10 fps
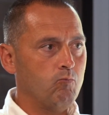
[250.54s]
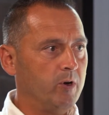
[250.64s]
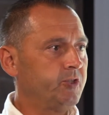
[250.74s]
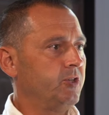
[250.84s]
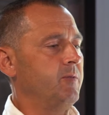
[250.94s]

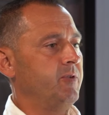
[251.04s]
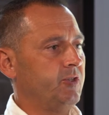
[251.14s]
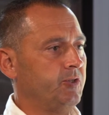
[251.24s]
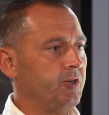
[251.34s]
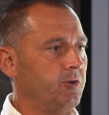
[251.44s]
What should the
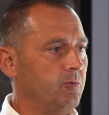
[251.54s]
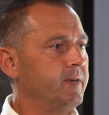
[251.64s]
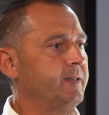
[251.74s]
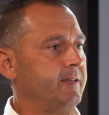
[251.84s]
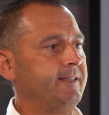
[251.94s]
business owner,
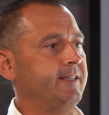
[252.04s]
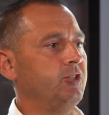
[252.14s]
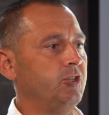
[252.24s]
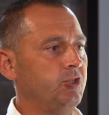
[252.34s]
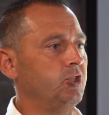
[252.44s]
what
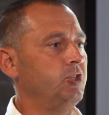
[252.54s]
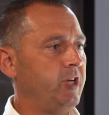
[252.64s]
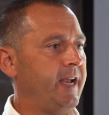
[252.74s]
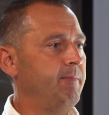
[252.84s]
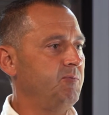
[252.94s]
decisions should
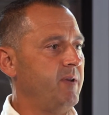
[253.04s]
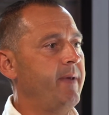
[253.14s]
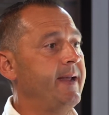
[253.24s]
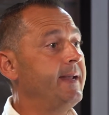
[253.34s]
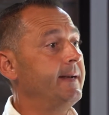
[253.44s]
James be
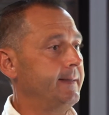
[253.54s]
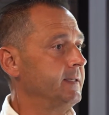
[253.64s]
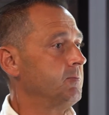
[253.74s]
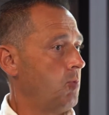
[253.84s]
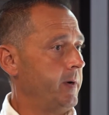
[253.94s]
making at
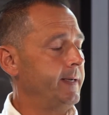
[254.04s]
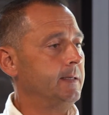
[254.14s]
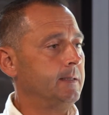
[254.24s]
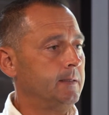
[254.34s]
this point?